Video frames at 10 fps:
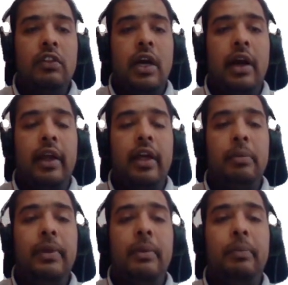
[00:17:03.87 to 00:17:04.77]
of the
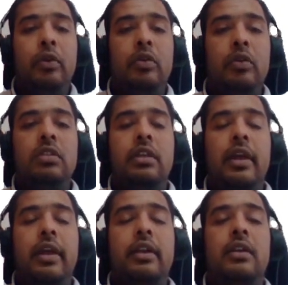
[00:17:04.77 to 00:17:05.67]
IRB approach,
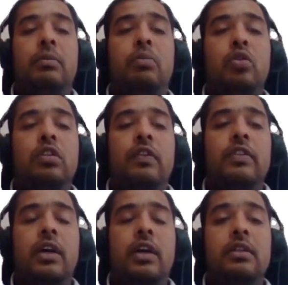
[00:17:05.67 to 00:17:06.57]
and most
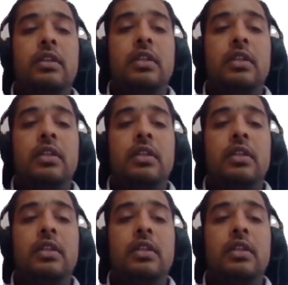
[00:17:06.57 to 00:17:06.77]
of the